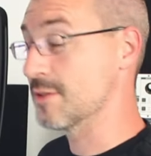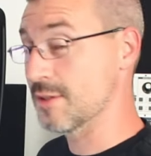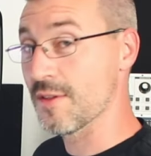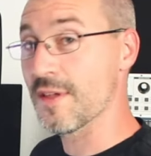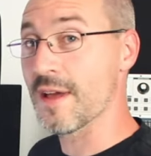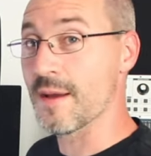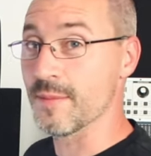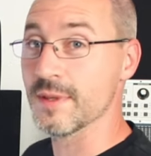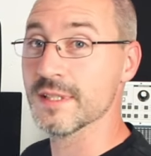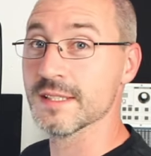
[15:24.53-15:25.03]
So
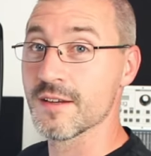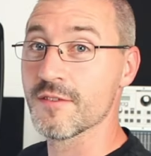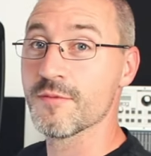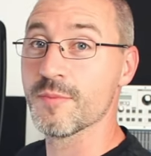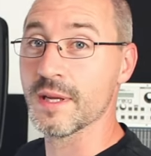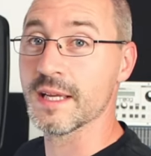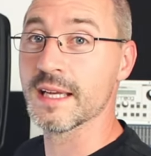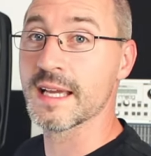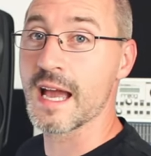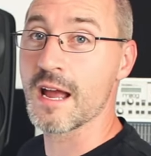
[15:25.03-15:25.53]
that means
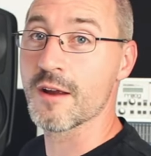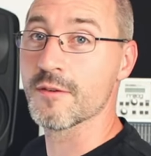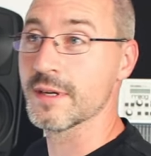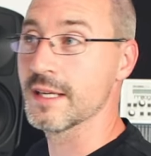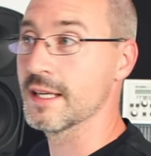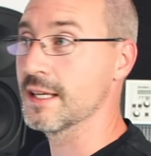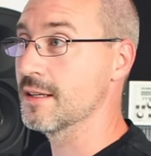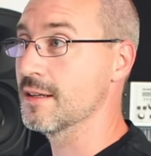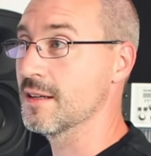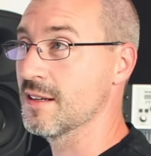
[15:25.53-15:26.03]
I've been
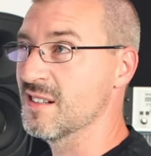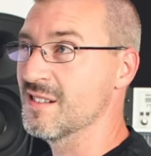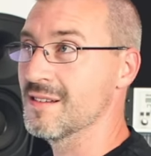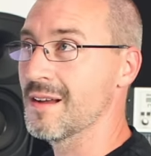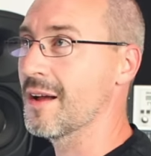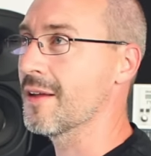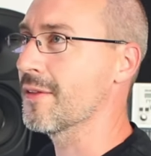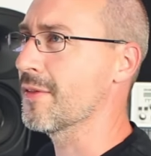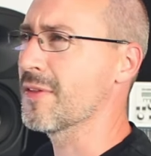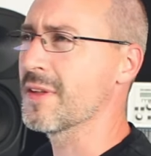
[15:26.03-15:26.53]
carrying,
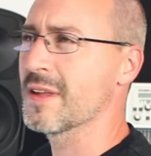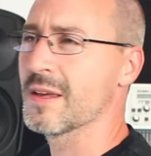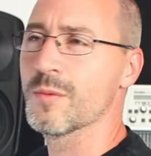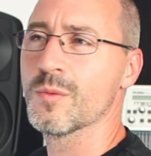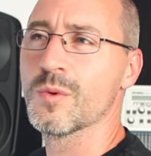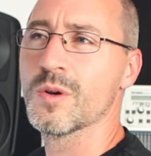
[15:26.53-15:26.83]
I think it